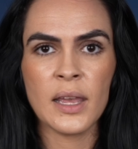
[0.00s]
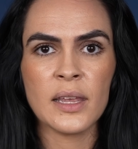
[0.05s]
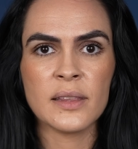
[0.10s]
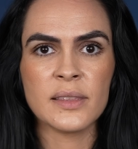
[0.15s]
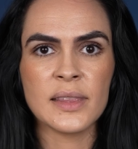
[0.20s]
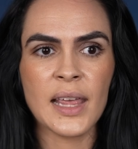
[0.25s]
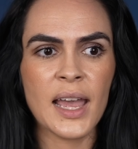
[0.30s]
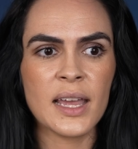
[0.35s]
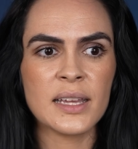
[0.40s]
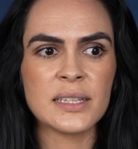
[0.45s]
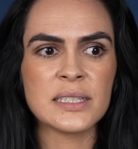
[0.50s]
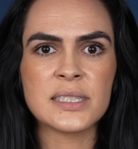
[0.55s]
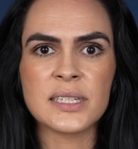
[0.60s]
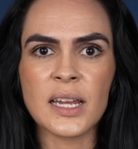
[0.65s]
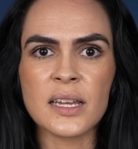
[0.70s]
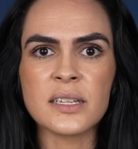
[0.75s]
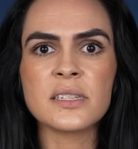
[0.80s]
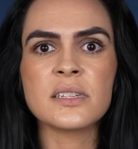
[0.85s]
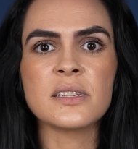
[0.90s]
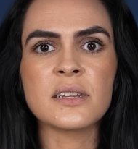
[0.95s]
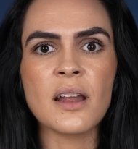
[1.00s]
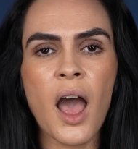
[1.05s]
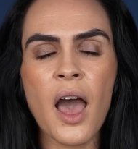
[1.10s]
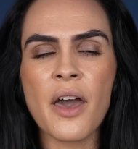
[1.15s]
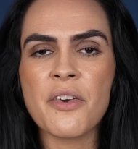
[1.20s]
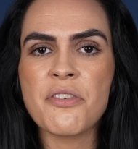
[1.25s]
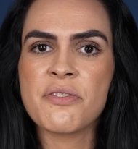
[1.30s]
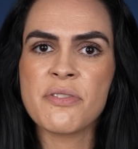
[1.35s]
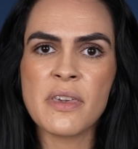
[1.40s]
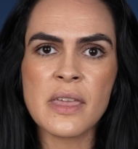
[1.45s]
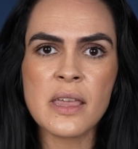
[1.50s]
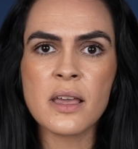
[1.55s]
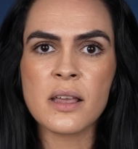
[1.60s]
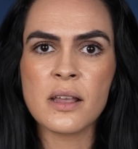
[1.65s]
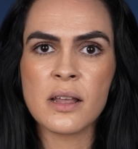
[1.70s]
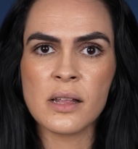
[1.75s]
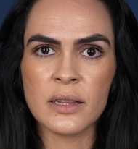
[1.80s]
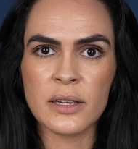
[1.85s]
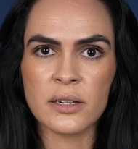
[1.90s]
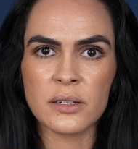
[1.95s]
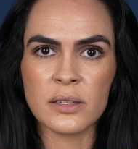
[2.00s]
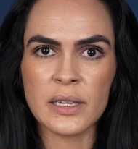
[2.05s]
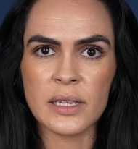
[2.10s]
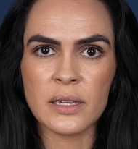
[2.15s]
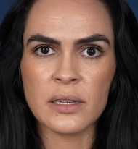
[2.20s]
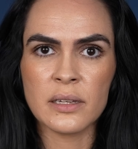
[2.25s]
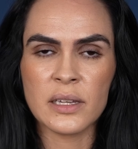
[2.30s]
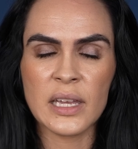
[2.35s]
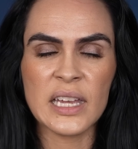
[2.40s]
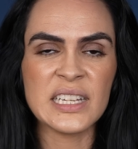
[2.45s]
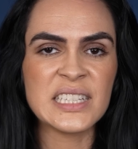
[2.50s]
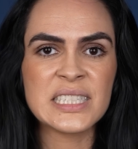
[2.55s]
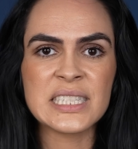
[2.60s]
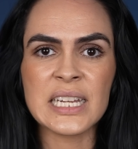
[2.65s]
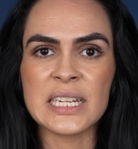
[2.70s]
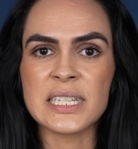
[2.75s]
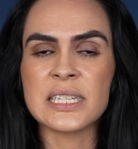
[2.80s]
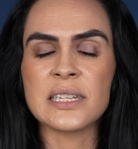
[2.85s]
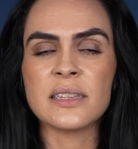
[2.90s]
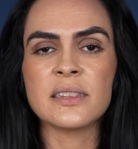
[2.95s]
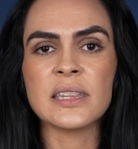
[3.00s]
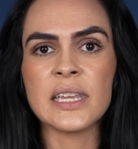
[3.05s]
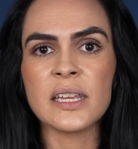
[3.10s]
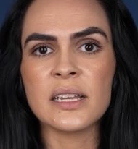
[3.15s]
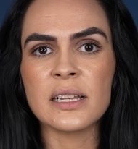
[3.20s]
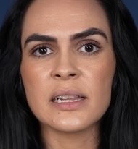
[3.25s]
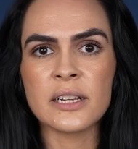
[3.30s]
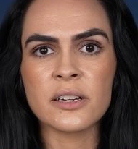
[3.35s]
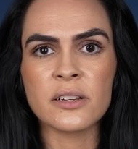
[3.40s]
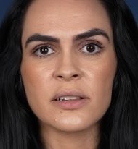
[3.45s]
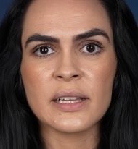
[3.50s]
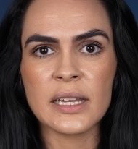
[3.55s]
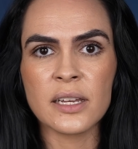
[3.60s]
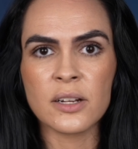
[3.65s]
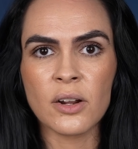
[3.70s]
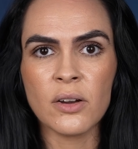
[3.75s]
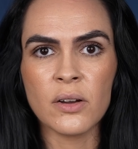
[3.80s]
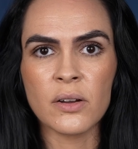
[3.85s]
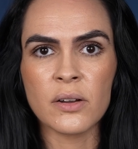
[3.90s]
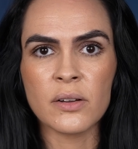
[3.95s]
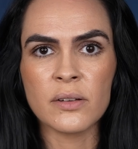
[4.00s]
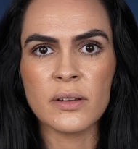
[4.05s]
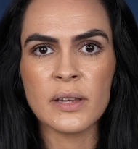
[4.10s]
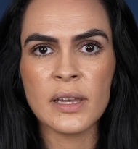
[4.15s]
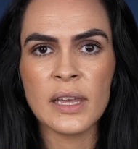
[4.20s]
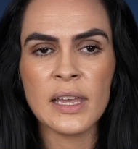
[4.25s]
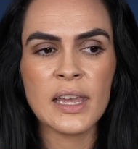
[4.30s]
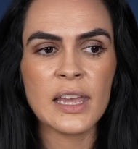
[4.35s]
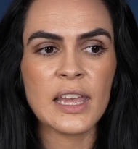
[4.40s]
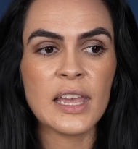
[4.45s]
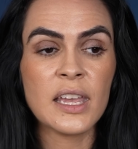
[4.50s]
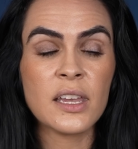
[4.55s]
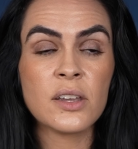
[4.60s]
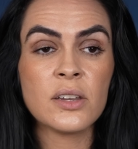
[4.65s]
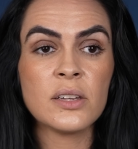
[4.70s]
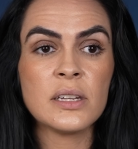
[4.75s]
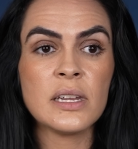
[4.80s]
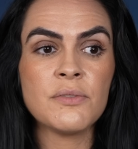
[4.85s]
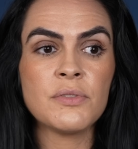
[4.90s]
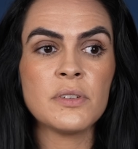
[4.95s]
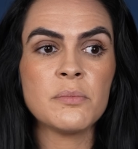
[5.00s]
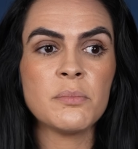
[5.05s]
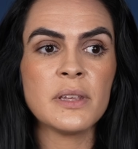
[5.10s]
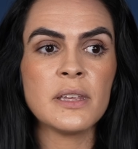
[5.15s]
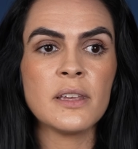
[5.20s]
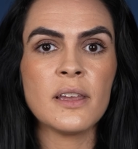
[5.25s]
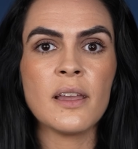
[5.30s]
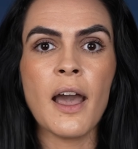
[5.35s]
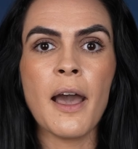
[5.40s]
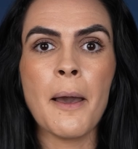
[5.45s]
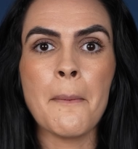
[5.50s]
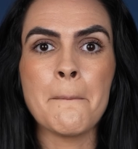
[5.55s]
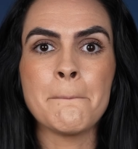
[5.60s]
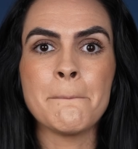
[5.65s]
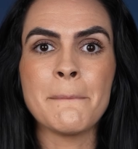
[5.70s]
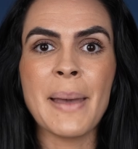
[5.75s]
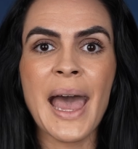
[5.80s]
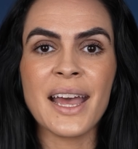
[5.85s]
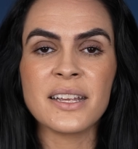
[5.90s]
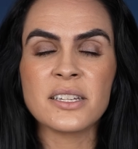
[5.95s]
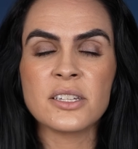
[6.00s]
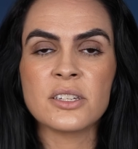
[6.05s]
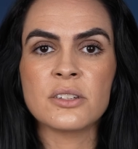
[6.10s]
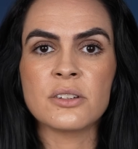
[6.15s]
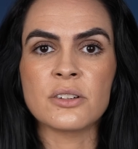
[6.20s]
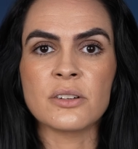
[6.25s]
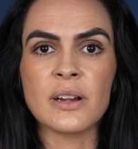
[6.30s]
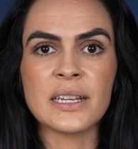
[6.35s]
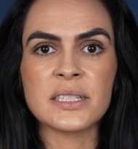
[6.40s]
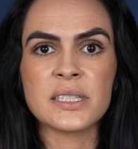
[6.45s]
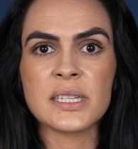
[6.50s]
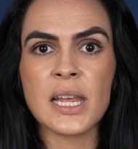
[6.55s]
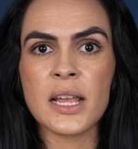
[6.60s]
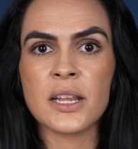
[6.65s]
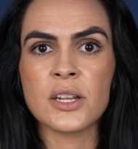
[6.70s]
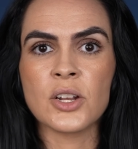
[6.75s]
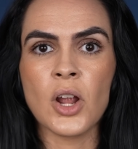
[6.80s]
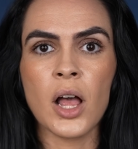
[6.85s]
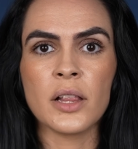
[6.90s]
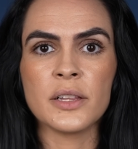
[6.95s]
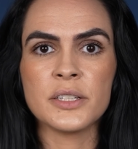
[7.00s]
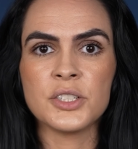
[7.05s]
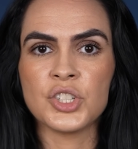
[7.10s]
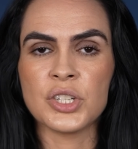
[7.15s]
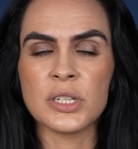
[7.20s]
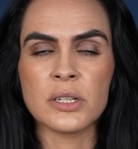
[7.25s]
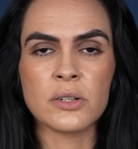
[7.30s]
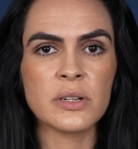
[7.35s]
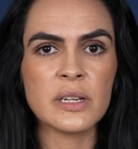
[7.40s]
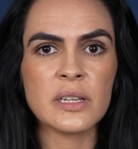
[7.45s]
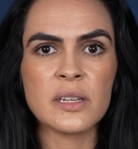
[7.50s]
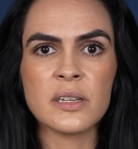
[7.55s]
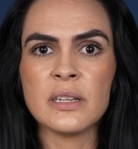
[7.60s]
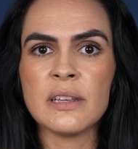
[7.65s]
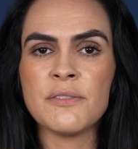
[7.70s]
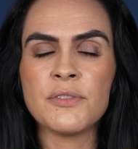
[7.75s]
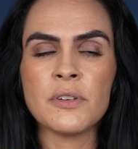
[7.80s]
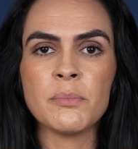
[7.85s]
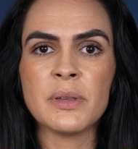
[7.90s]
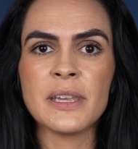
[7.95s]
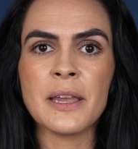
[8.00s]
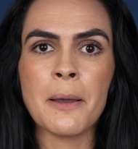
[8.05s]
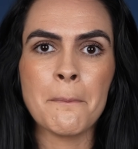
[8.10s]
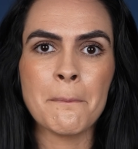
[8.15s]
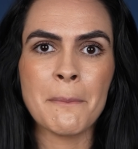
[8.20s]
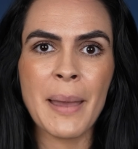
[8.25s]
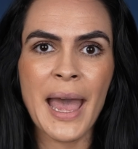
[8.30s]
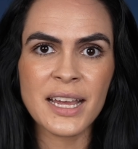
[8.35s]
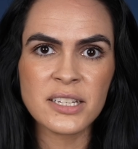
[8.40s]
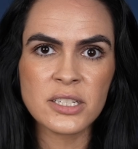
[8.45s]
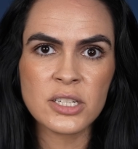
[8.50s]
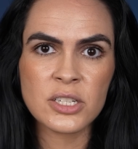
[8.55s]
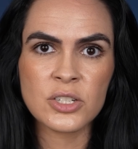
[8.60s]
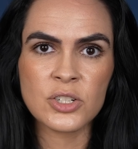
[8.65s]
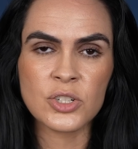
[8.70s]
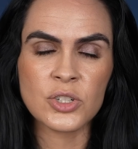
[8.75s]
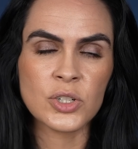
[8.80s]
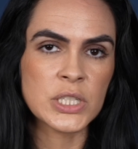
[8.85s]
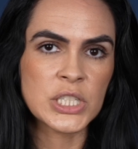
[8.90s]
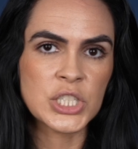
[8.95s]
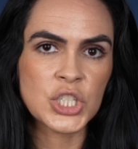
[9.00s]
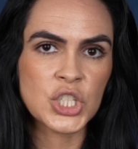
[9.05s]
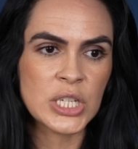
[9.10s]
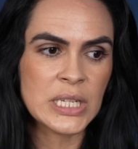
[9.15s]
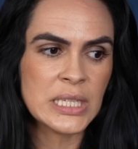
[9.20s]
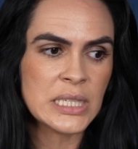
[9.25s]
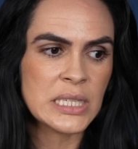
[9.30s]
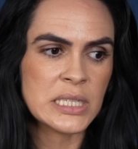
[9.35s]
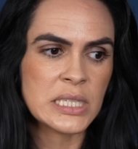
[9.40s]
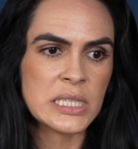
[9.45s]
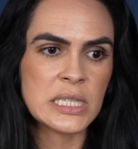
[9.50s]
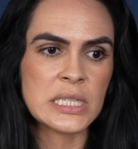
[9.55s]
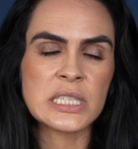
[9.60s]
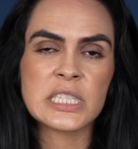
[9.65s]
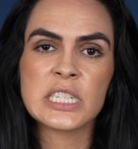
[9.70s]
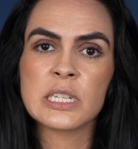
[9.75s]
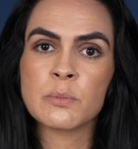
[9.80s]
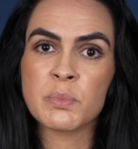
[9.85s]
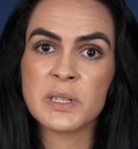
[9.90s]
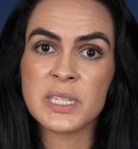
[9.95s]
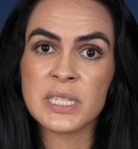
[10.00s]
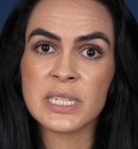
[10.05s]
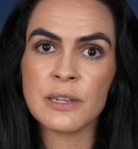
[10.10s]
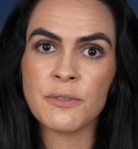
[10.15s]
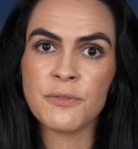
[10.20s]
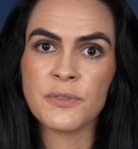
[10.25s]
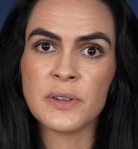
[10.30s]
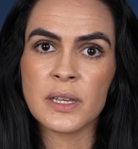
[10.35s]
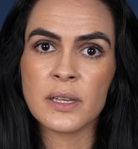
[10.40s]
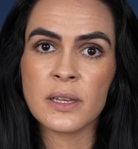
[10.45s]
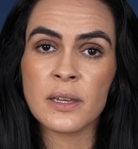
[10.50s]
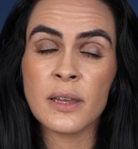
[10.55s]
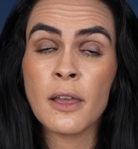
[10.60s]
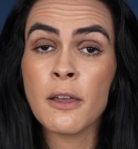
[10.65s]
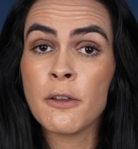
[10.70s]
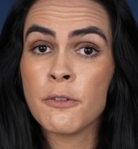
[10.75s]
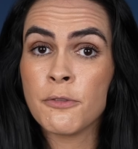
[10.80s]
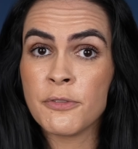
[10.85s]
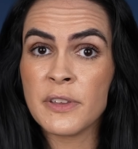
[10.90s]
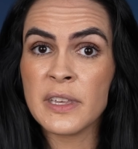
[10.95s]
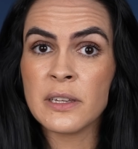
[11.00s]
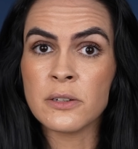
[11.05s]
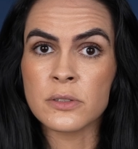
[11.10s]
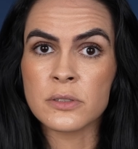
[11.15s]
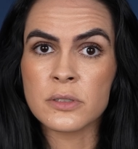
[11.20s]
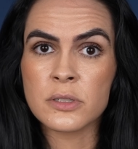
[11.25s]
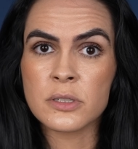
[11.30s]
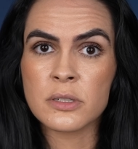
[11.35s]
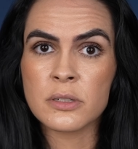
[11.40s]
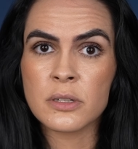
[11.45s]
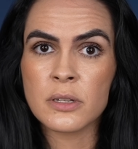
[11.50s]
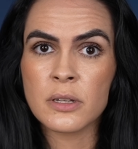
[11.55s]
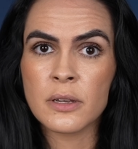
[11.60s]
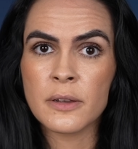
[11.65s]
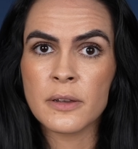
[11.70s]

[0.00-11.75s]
that does not think clearly. It doesn't think clearly at all. It could even be a master at technology, or it could even be a master or genius in specific fields